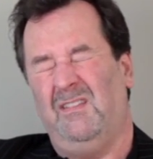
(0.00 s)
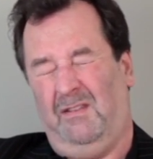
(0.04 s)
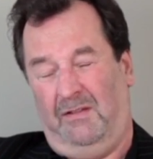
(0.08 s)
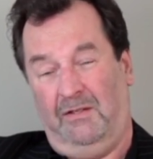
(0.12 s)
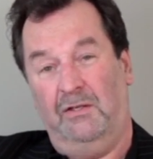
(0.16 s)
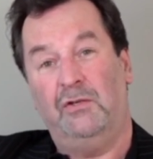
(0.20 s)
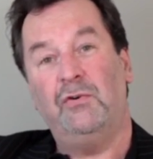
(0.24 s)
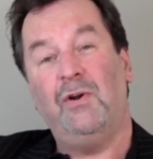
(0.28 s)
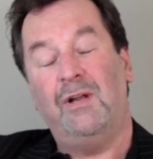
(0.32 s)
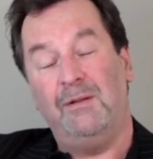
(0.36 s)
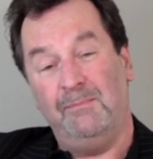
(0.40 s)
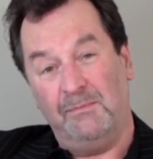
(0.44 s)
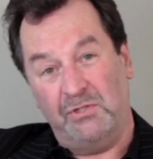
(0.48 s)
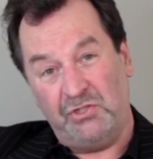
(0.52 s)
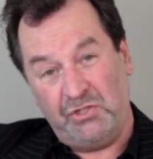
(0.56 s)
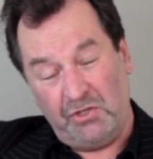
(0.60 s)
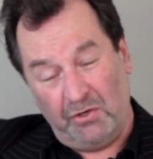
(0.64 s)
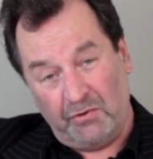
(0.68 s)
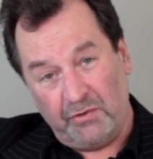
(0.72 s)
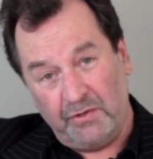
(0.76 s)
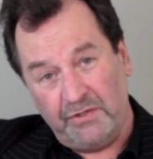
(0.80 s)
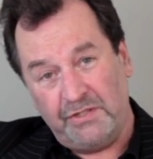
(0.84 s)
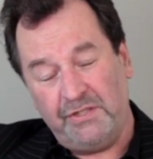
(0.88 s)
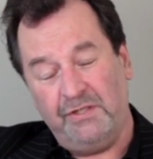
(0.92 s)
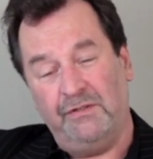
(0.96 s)
the great
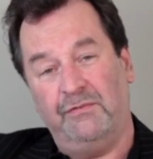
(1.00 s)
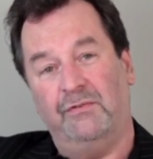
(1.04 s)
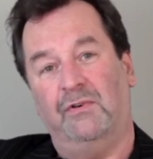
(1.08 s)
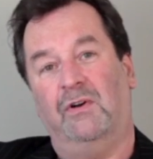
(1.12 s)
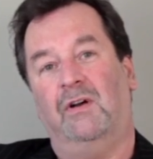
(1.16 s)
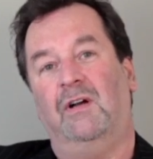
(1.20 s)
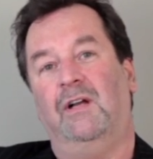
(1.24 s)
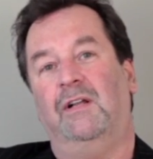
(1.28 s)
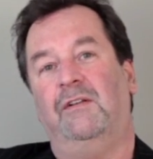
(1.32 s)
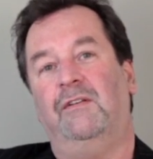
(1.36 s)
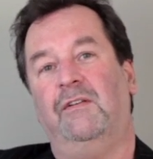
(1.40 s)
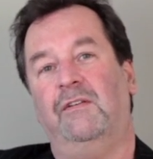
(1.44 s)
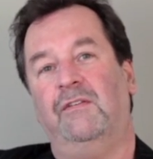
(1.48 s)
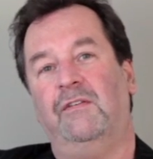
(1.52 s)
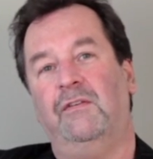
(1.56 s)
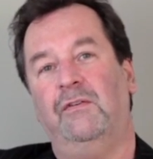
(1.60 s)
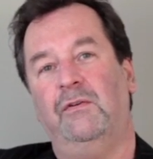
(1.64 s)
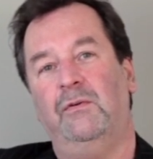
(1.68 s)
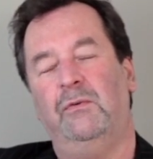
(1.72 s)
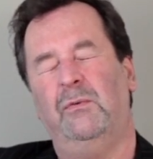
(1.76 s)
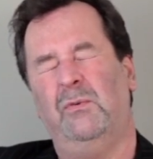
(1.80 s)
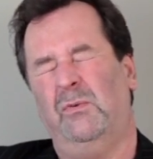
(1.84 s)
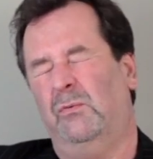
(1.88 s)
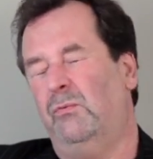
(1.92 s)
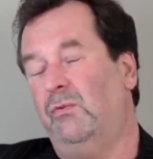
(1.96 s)
majority of writers
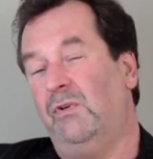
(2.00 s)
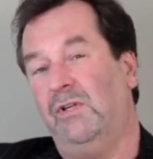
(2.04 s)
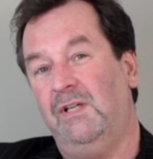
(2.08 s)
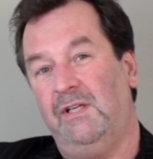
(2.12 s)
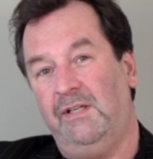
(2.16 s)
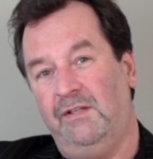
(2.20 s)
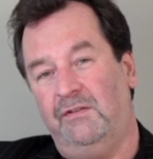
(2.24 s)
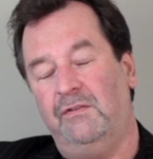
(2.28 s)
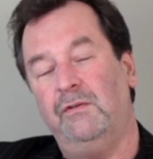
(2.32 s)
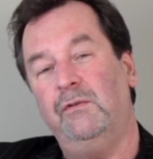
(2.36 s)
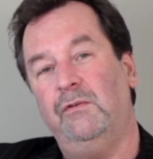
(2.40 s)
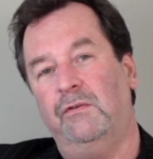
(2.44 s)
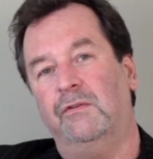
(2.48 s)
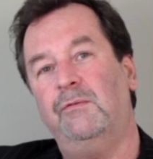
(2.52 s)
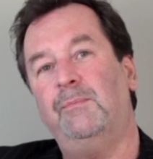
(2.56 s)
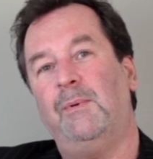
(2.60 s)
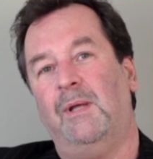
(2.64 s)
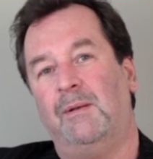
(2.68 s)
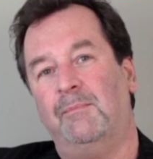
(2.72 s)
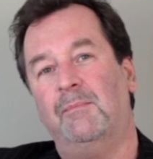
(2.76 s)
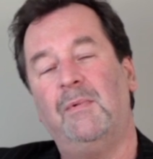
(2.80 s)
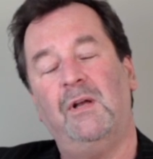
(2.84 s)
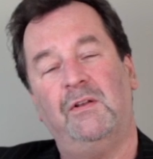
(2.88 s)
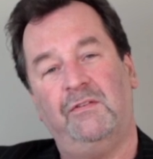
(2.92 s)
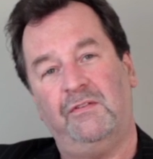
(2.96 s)
who really do
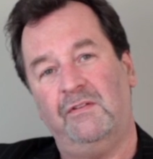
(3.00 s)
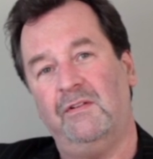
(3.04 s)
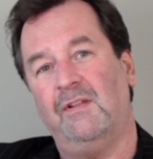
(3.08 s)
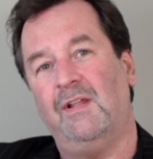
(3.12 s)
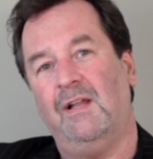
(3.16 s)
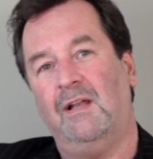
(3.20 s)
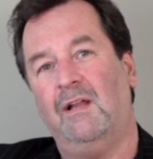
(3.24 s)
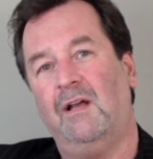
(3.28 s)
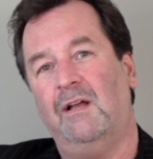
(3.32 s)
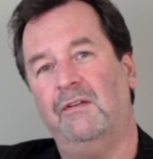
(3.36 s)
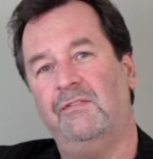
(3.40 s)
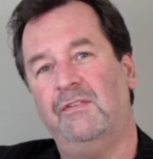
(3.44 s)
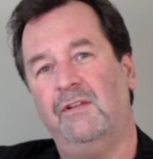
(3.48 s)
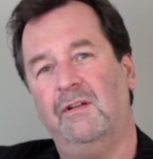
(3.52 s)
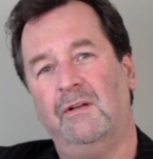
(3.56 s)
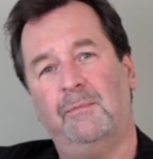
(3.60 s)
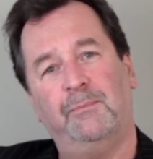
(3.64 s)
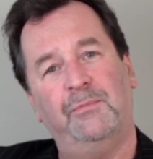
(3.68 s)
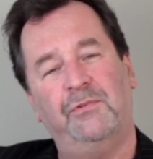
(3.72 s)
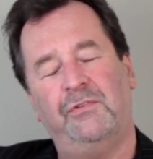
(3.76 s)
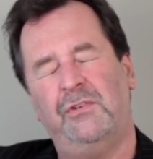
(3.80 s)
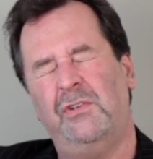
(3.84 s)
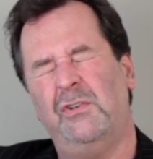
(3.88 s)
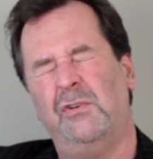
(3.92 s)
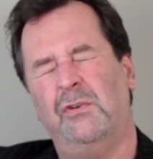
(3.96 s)
spend most of their lives in
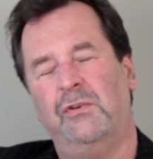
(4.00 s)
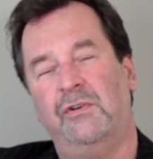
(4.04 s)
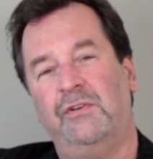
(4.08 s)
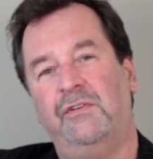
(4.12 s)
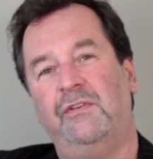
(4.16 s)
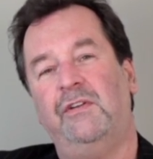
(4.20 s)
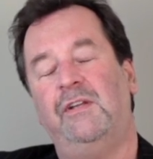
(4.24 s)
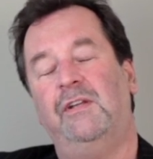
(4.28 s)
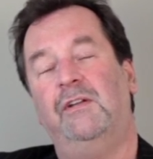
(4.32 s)
obscurity.